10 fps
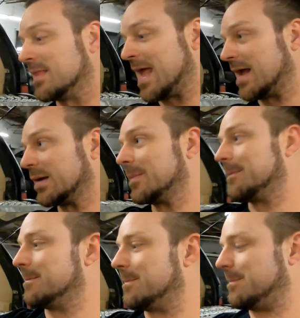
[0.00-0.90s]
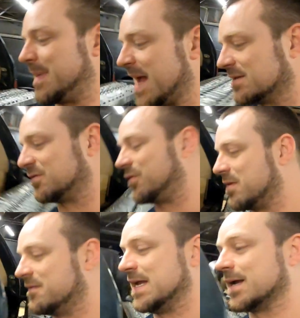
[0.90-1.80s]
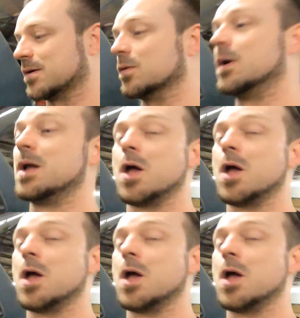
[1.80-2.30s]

Now, back to the front of the vehicle.